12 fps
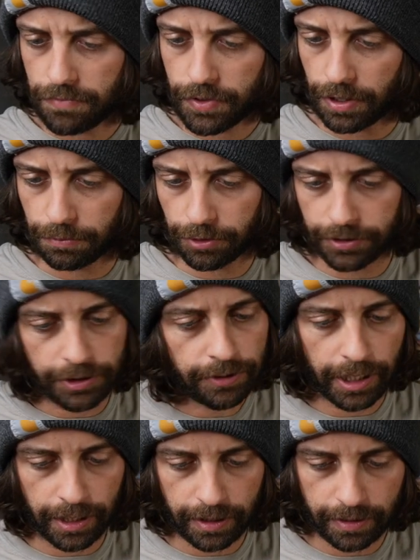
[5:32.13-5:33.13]
somewhere in the
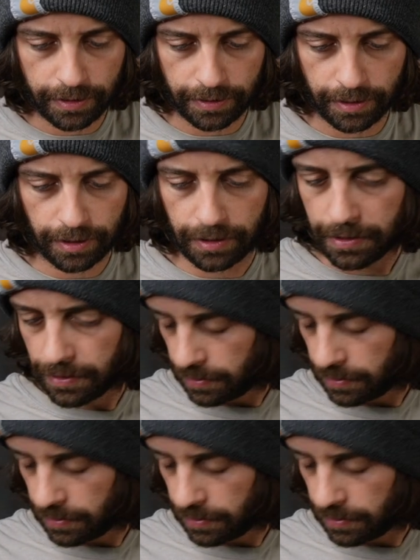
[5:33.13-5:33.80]
UK, I think.